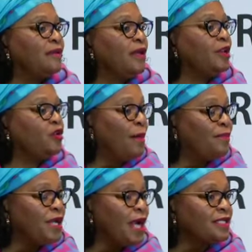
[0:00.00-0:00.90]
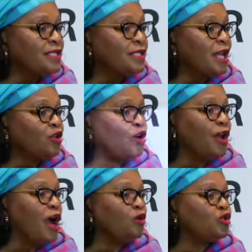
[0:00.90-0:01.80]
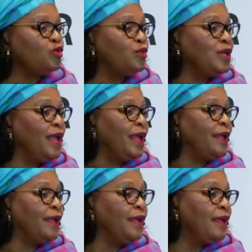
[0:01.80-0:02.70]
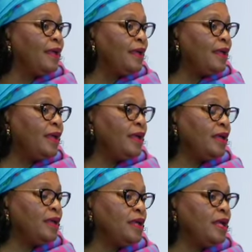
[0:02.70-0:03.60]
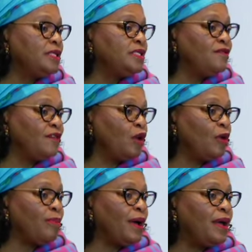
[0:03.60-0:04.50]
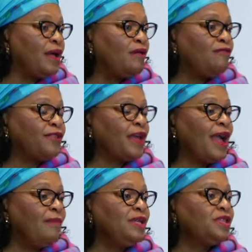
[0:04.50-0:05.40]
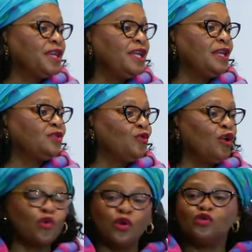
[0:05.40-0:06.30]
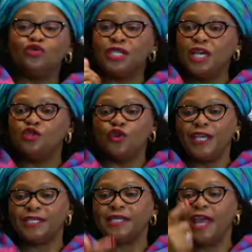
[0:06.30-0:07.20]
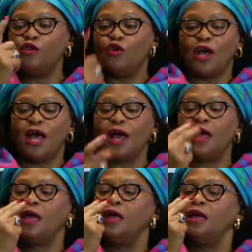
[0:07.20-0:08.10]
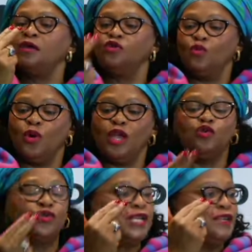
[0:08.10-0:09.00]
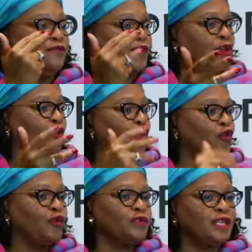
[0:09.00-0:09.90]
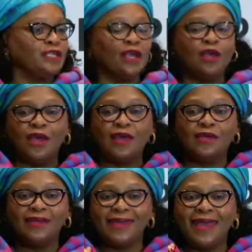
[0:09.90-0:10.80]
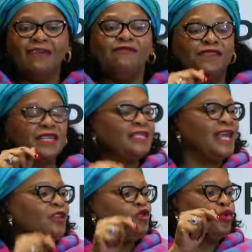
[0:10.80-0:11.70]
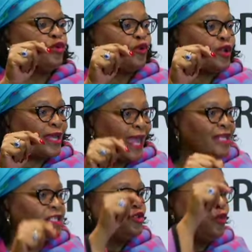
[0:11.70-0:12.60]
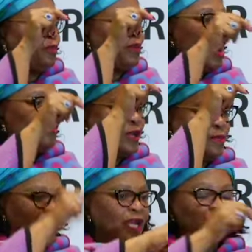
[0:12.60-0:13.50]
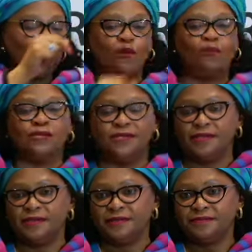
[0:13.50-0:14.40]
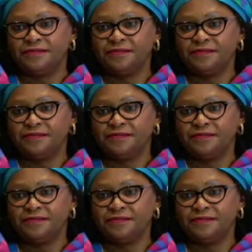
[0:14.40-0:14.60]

and you are being assisted on how to be a developer, for the coming 3 years, you're not going to change your hairstyle, your car, where you live, and all those things. Every cent you get, you plow it back to your business.